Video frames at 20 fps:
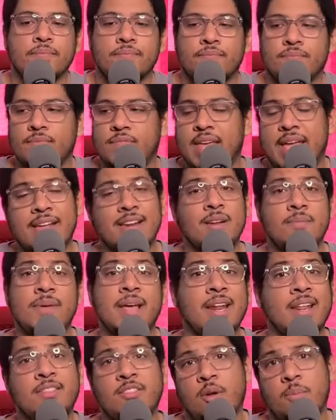they end up
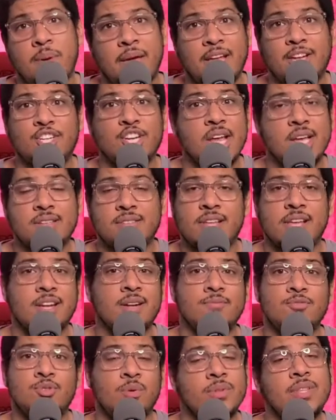getting their paychecks. They end
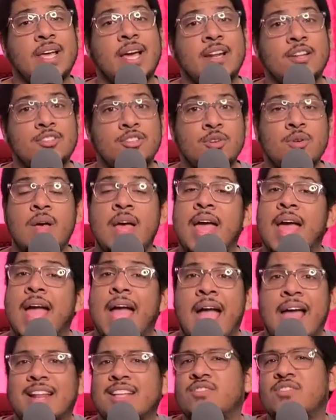up doing what they got to do.
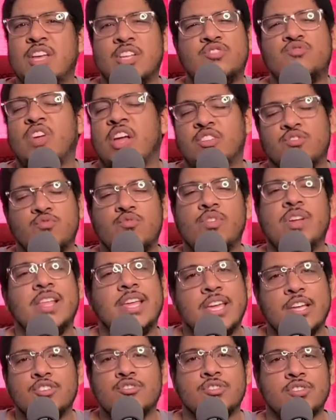And it's, it's, it's really
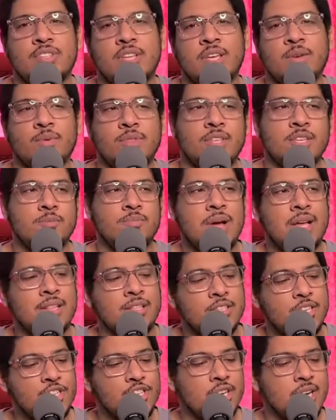interesting with this
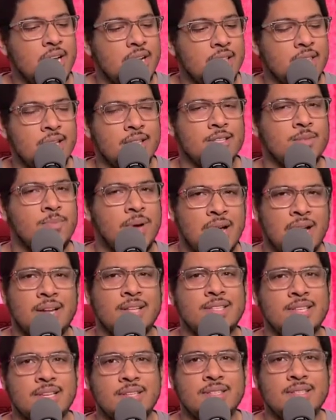politician kind of thing, this
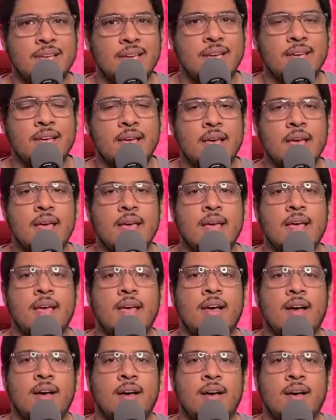politics thing.
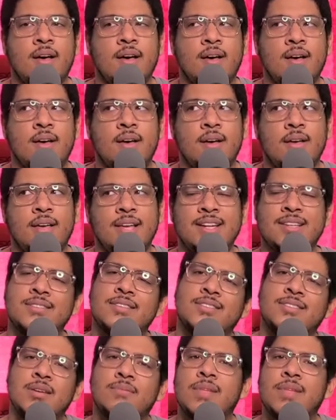Uh, it doesn't
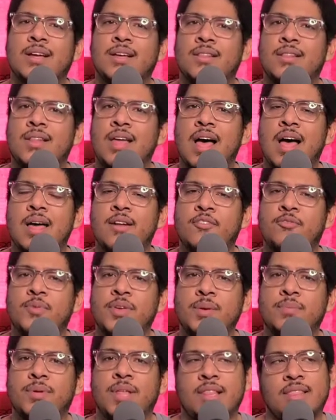seem like a lot of
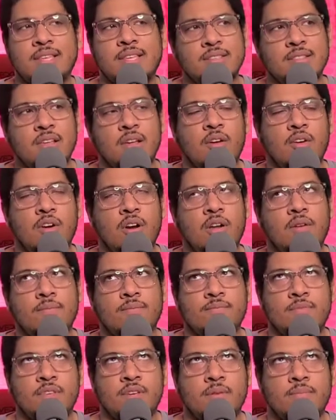people, at least in the, or
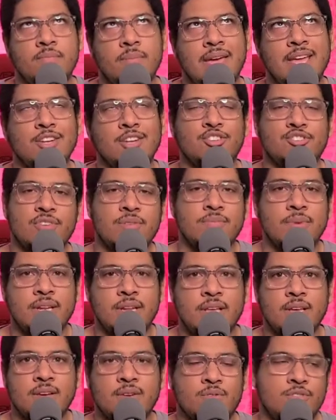the mainstream
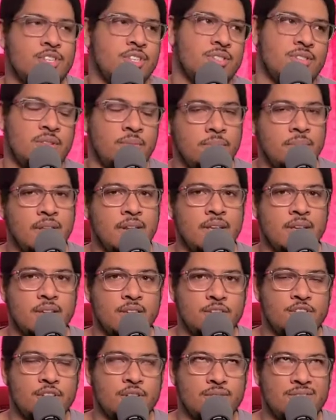media, or just the media
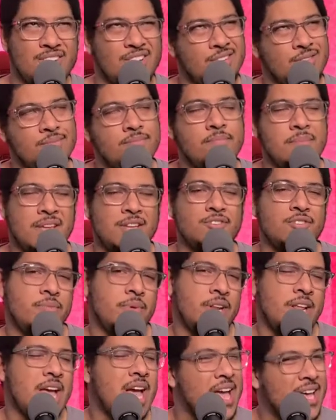in general, mainstream
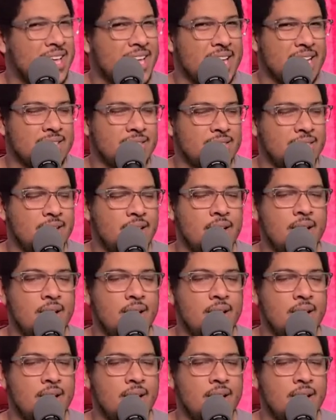media, I guess,